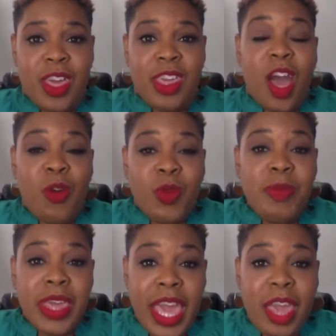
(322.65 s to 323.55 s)
Y'all, we
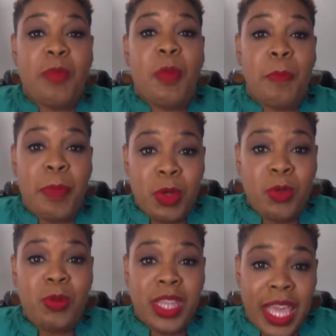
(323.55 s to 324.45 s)
became
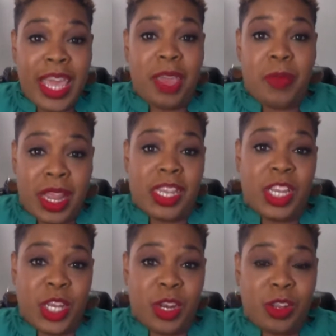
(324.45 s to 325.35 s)
bootleg
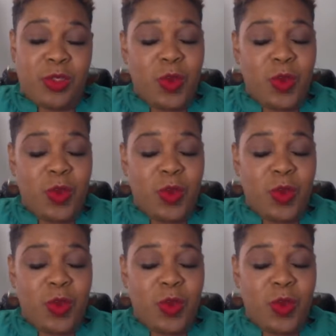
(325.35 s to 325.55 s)
practitioners.